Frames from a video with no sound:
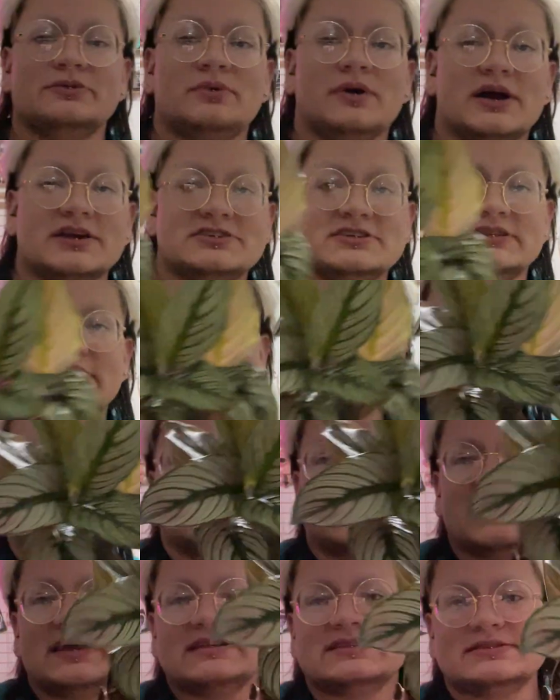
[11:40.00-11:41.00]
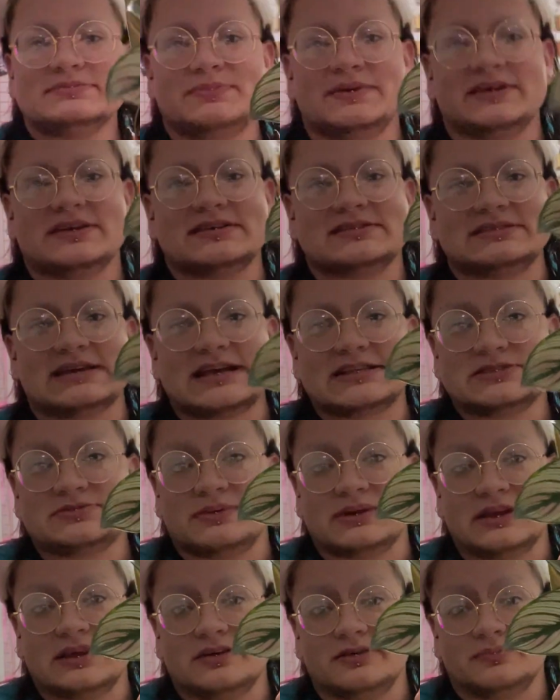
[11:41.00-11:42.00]
watching them for mites because that's
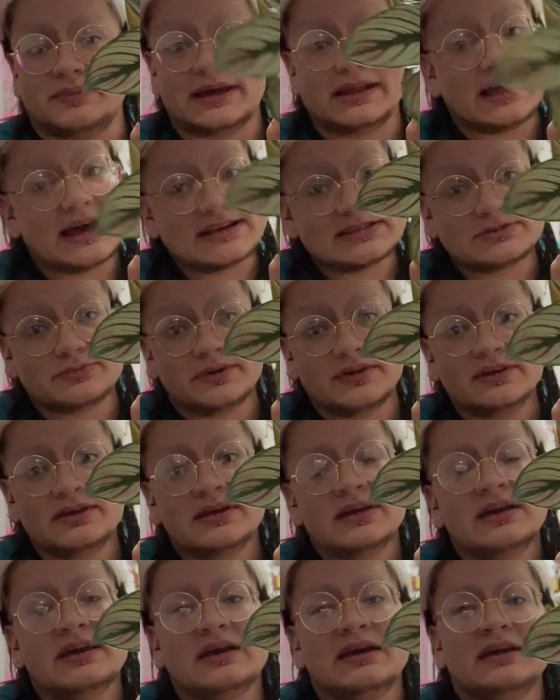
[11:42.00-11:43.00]
what killed my last one.